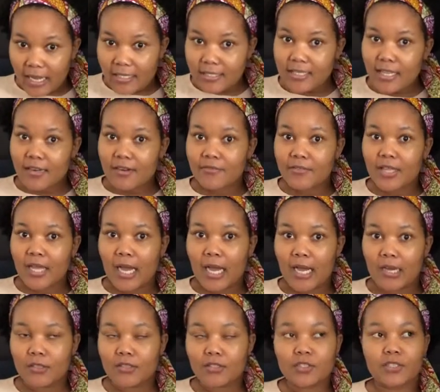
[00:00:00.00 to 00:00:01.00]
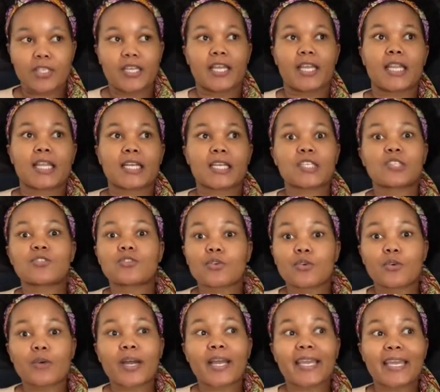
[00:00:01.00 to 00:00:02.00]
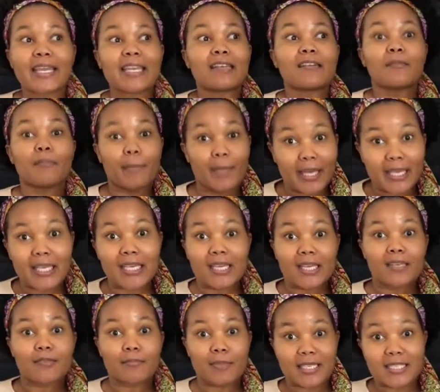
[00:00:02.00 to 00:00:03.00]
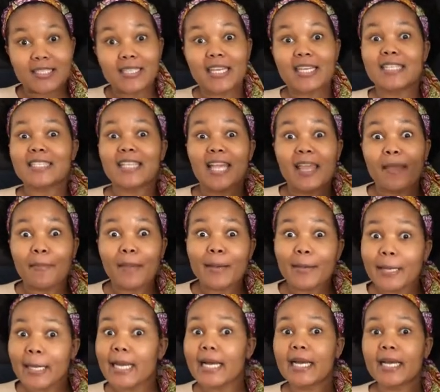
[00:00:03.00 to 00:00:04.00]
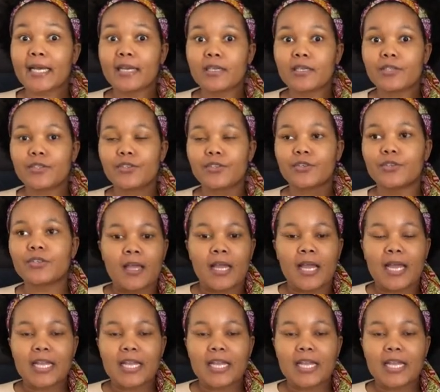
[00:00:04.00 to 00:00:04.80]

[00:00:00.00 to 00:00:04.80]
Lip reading: outside of the house together, so I can make my son say, "Nana," you know.